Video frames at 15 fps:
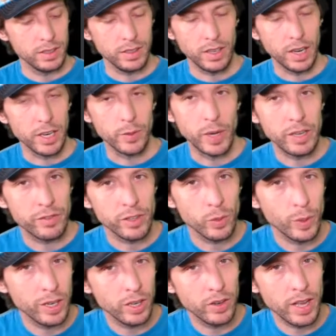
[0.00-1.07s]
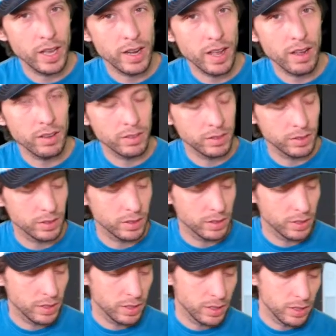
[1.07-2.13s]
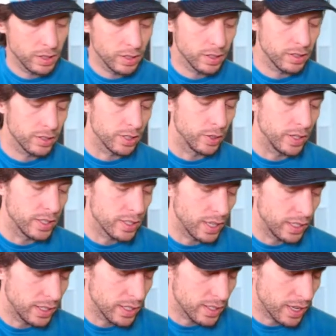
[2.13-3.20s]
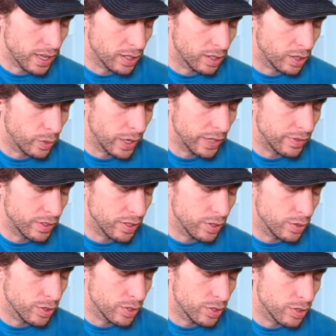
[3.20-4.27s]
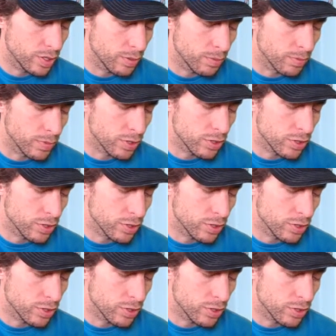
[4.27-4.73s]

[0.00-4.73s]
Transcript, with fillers: All right, you ready for the window net now? So inside this L, all we have to do is do some